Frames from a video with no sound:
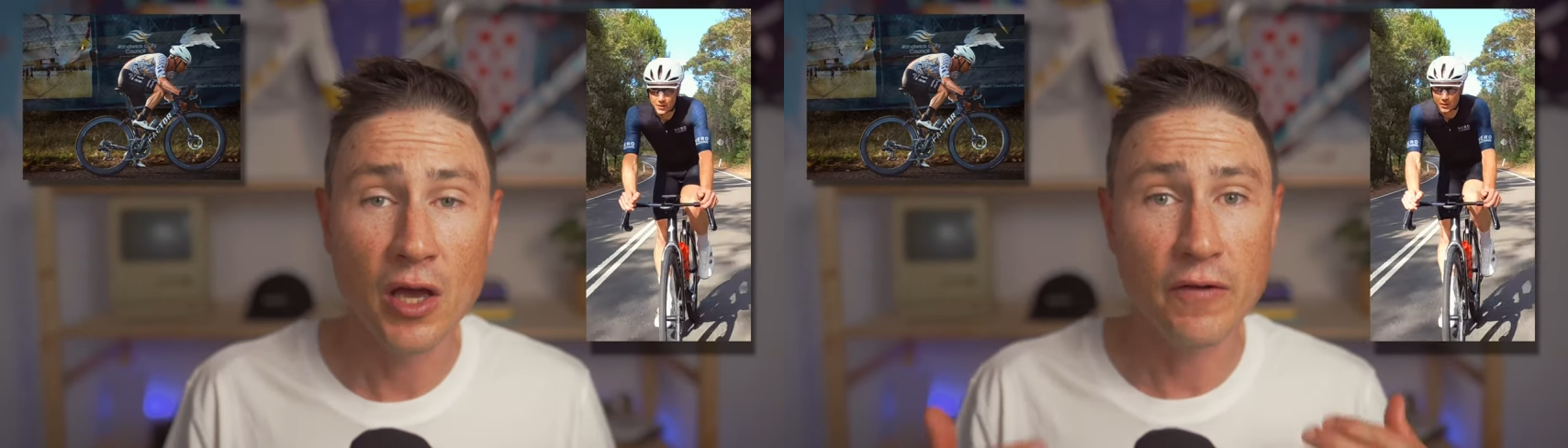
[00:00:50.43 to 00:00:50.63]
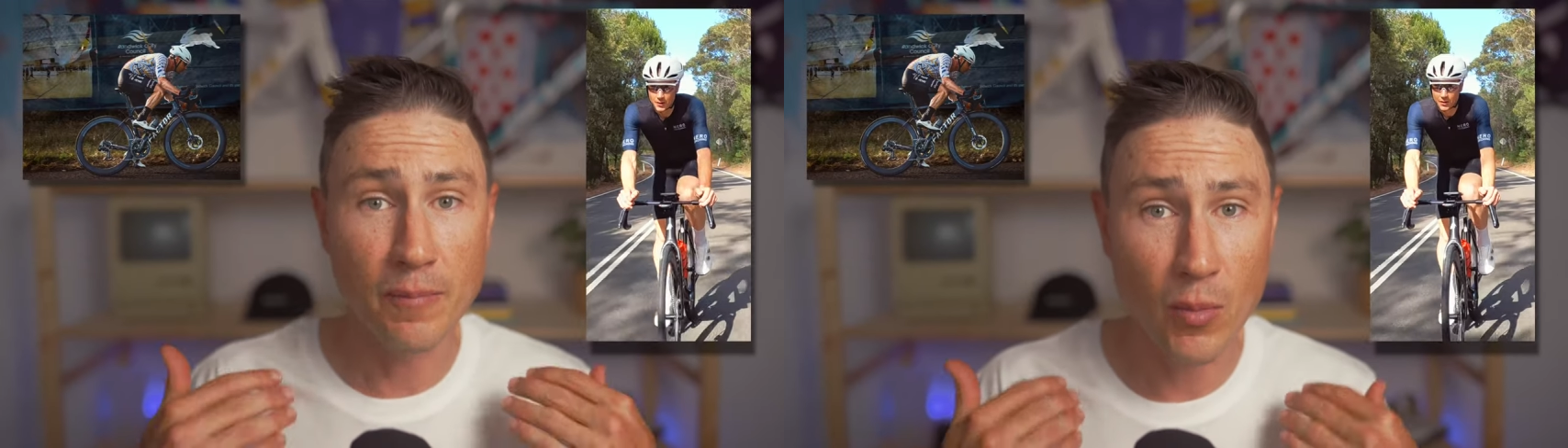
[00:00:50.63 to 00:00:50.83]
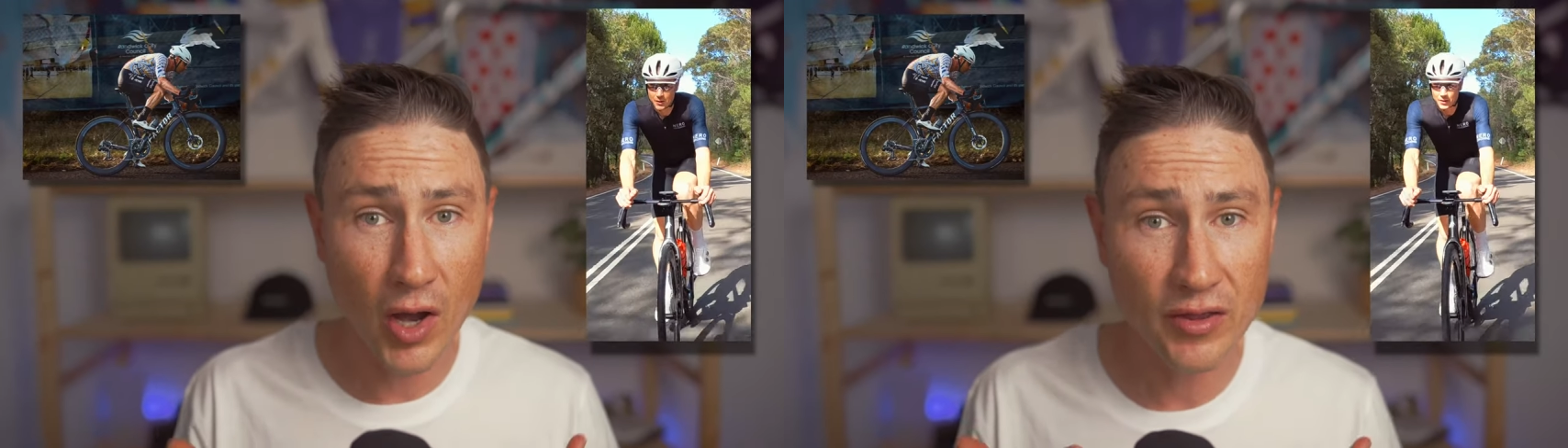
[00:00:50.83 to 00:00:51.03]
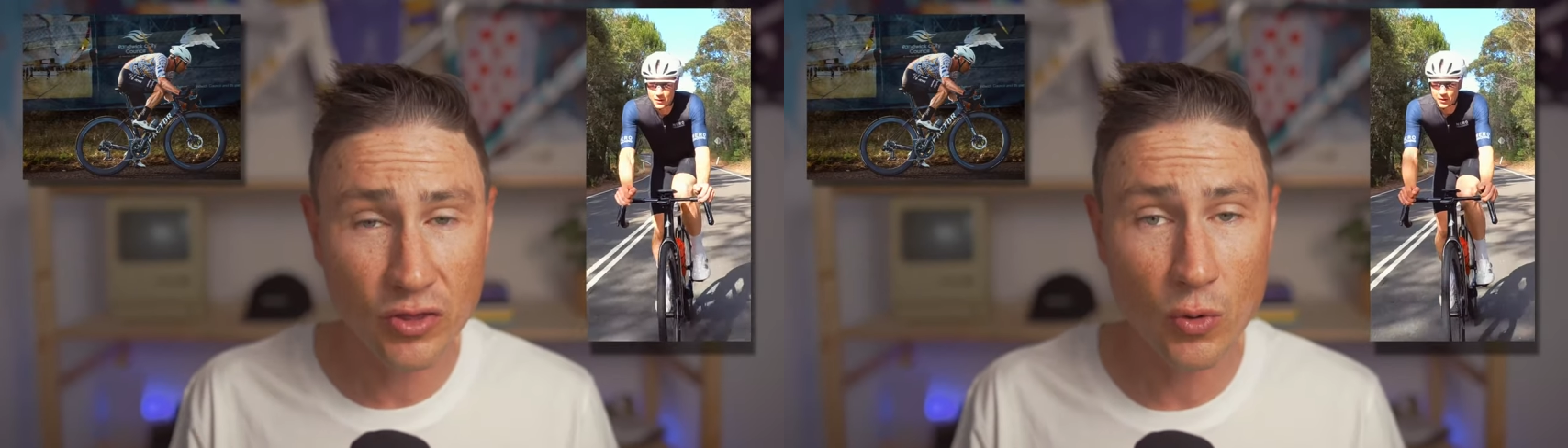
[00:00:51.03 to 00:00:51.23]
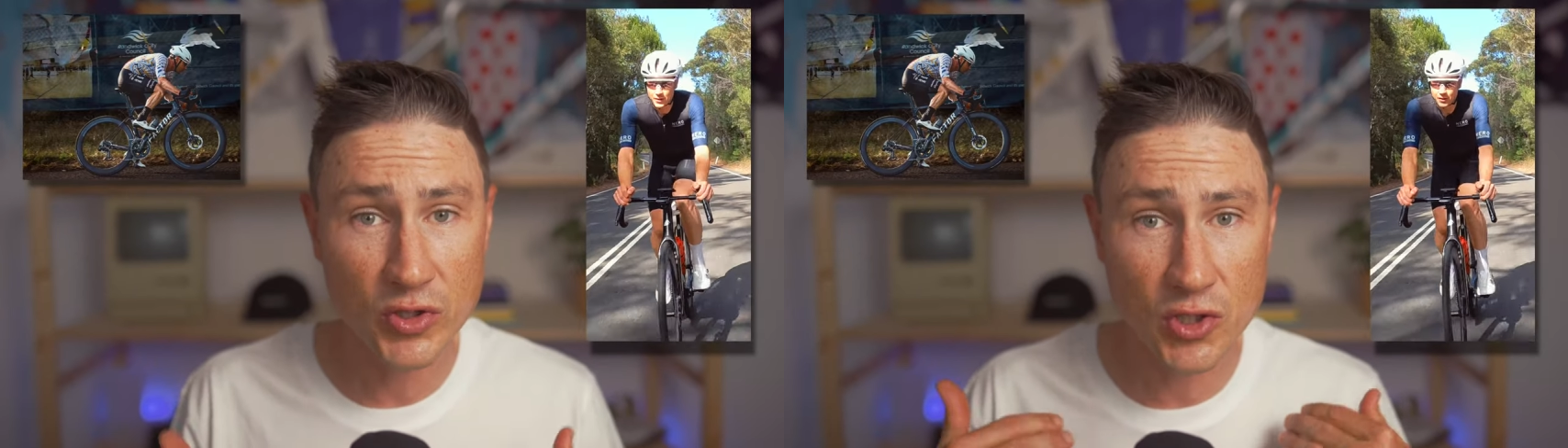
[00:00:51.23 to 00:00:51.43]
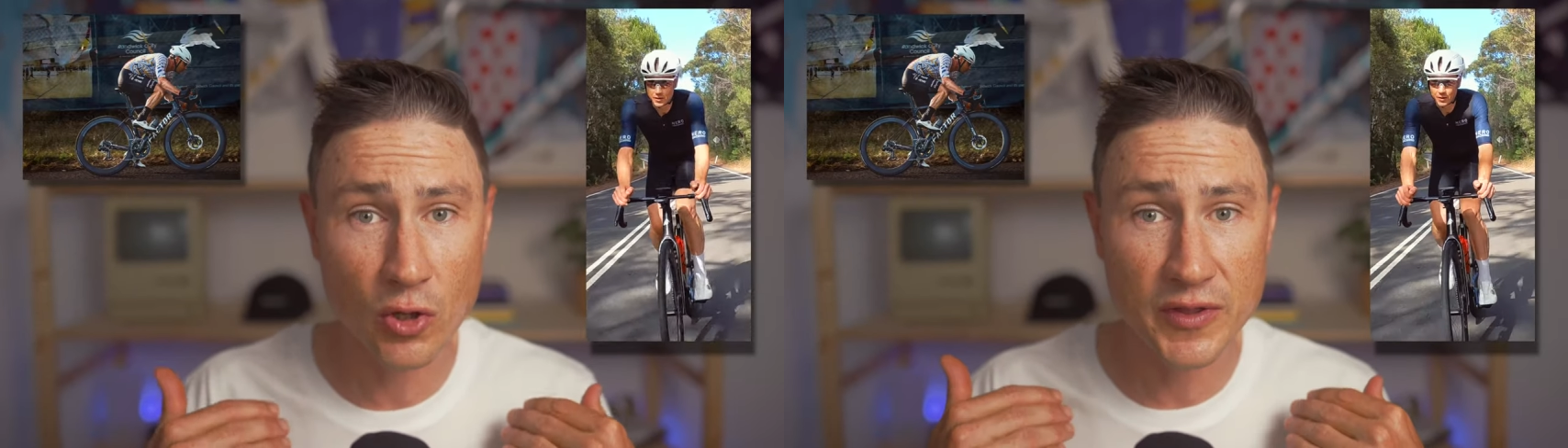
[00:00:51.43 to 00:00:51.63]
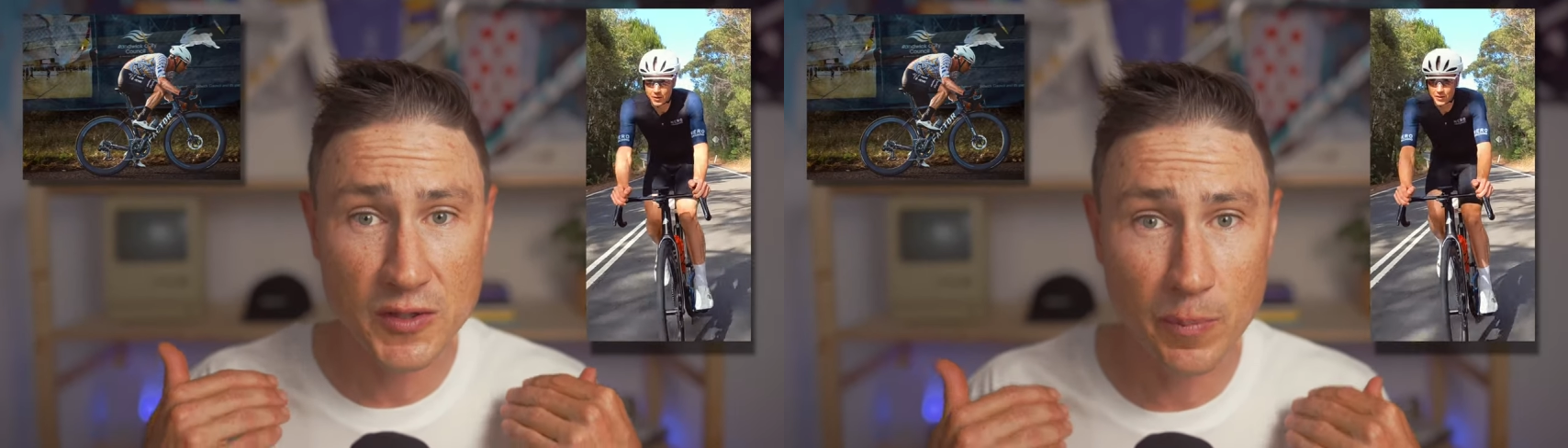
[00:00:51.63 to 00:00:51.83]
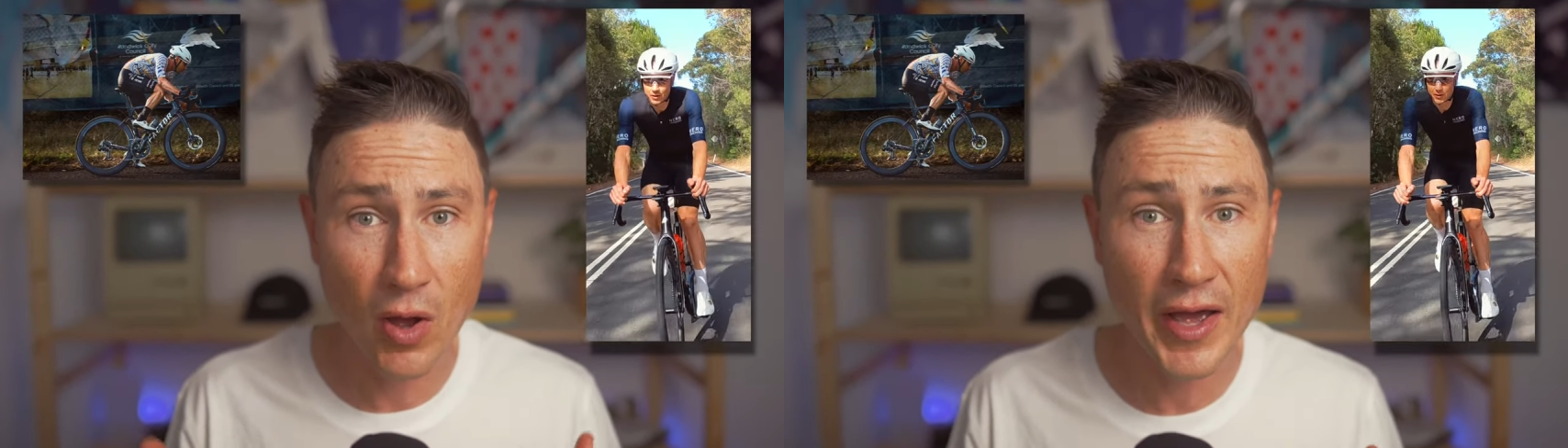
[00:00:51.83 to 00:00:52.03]
of my thoughts on this
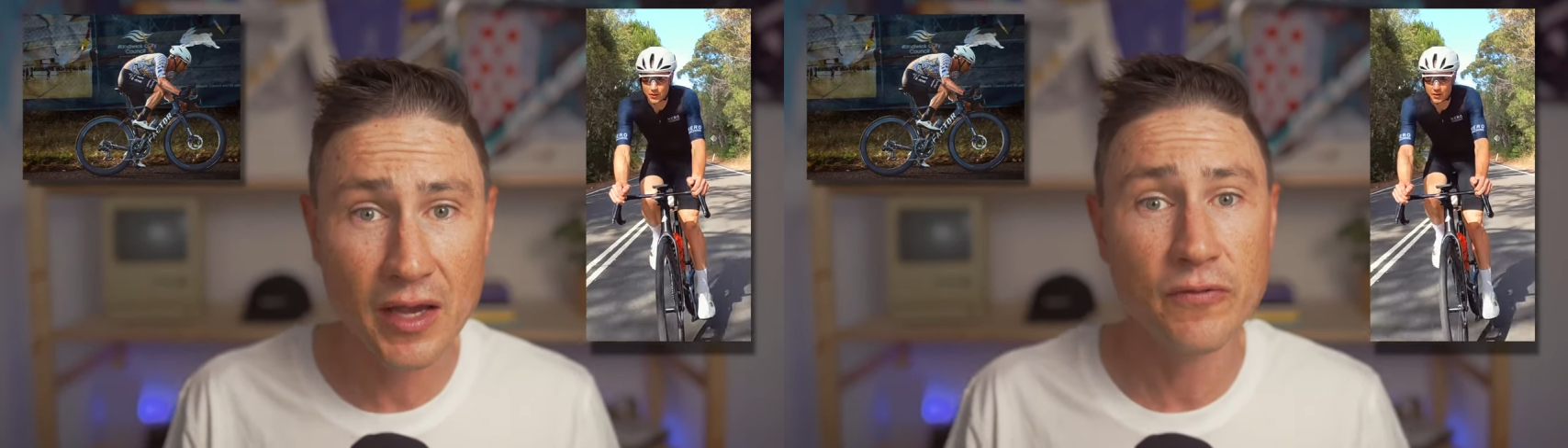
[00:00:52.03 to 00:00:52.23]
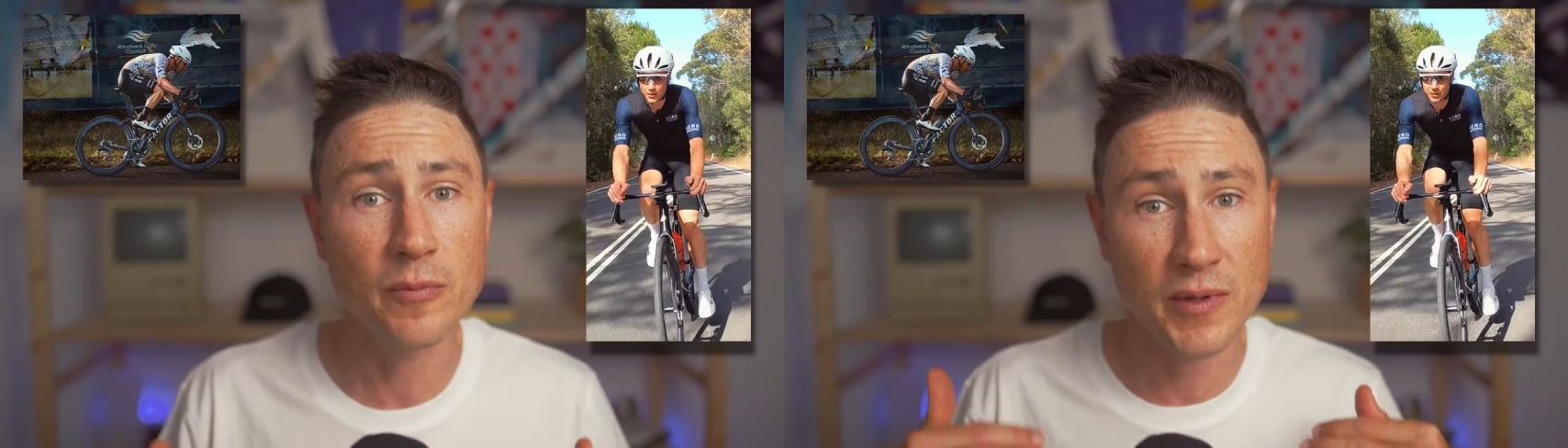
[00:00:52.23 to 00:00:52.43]
bike from